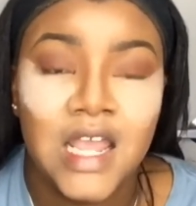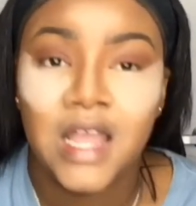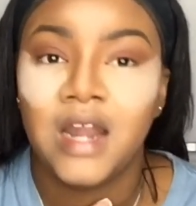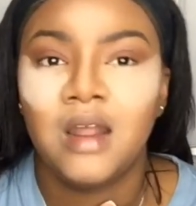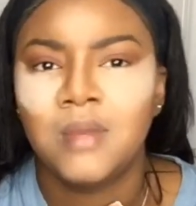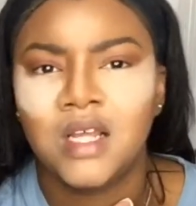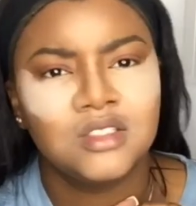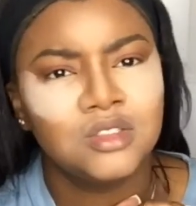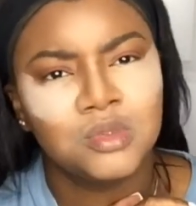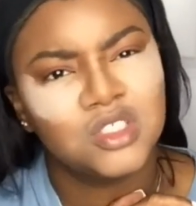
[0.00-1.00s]
and I'm not
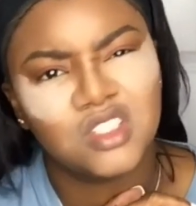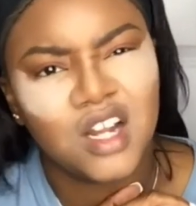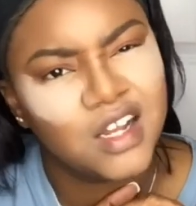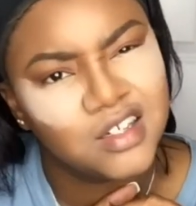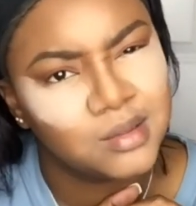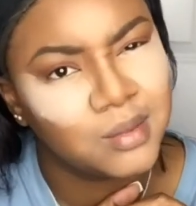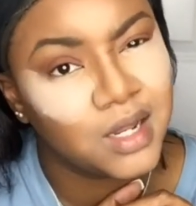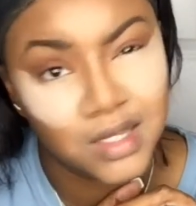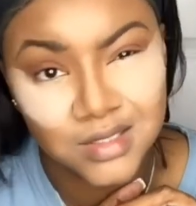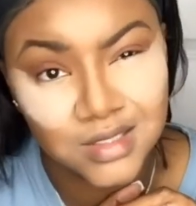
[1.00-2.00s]
super dry under my
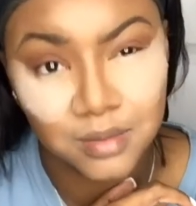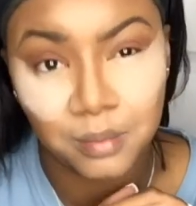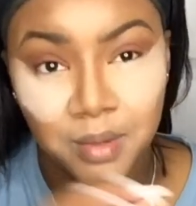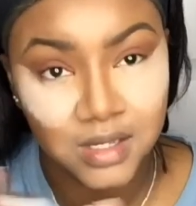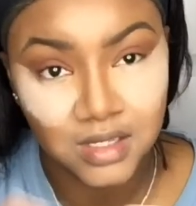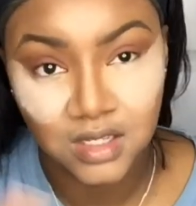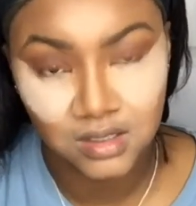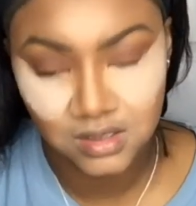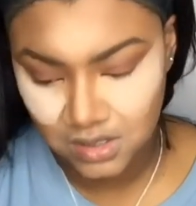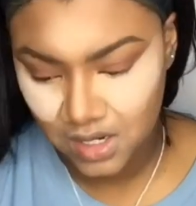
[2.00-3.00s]
eyes, so baking
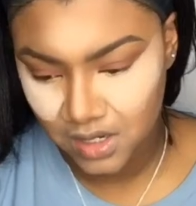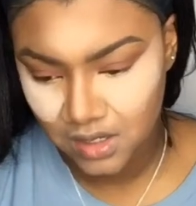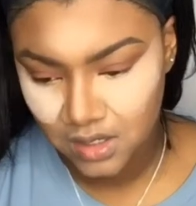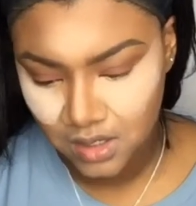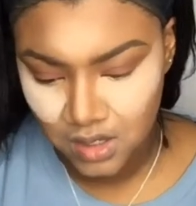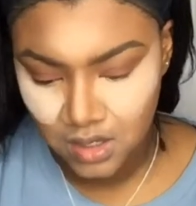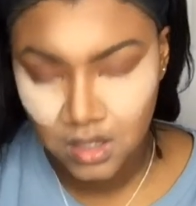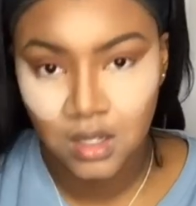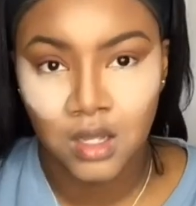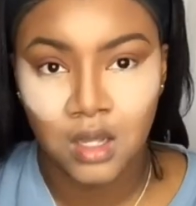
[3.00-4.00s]
is not
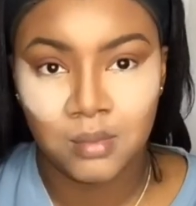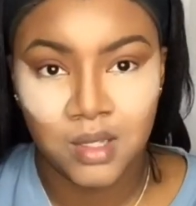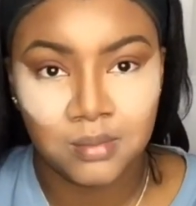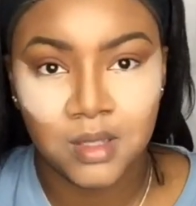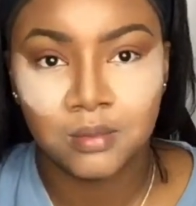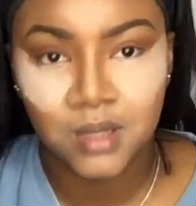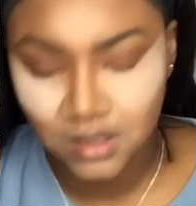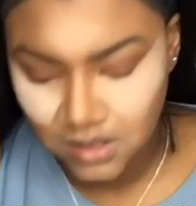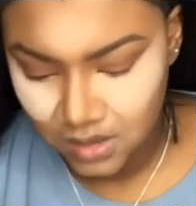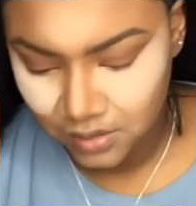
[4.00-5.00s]
a big
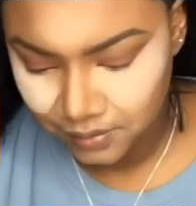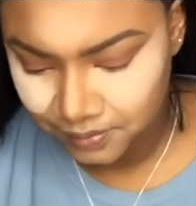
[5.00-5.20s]
deal.